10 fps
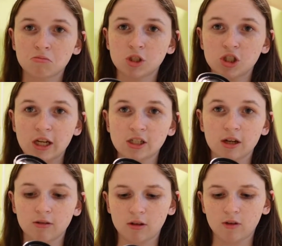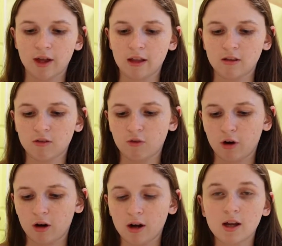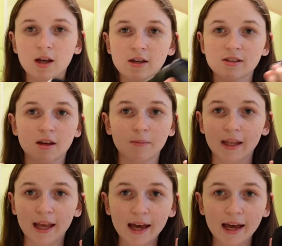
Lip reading: change out the lens for something